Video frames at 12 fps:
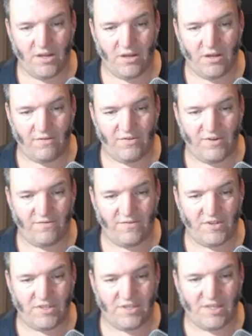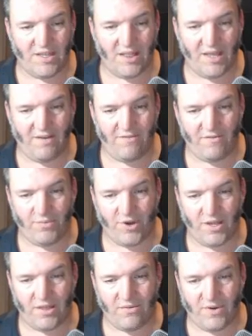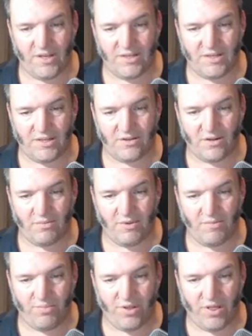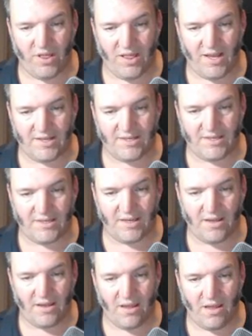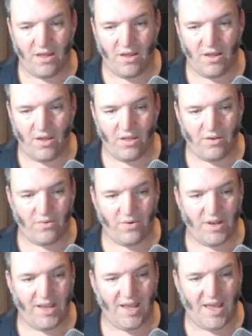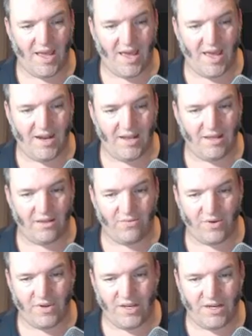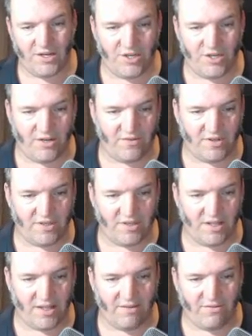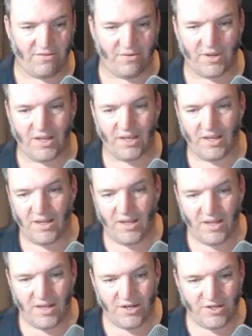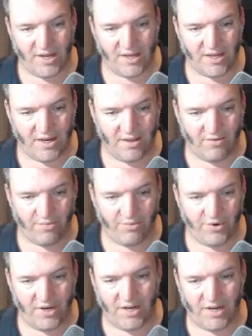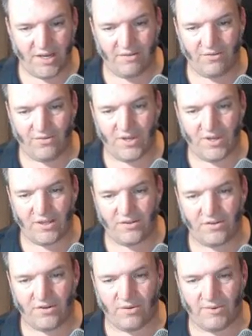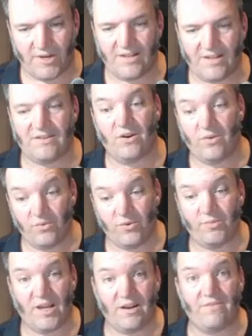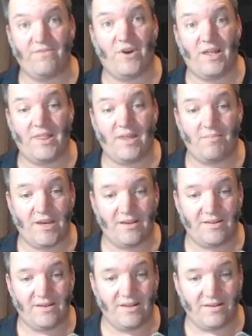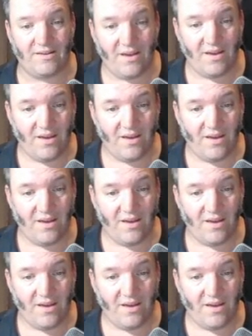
I've shifted to the left by 3, so it's got to be plus 3. Adding 3 shifts it to the left 3. Check it. If I put in negative 3, the denominator 0, it would be undefined. That makes sense.